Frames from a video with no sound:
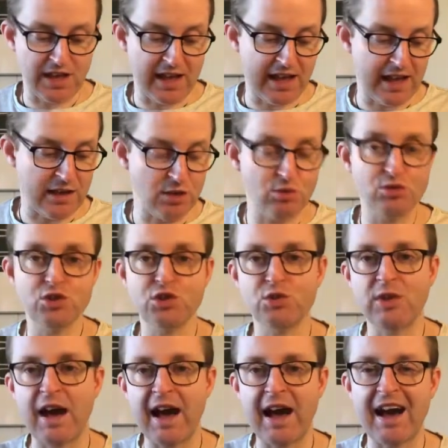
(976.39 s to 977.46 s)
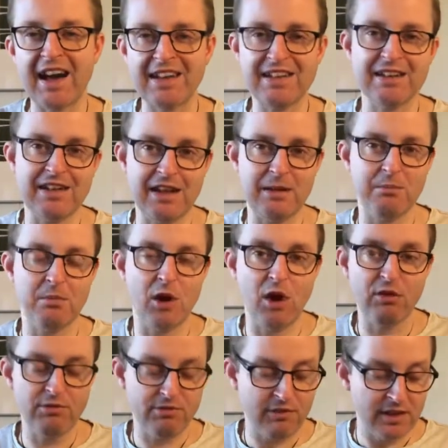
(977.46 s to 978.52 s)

You should harden them off,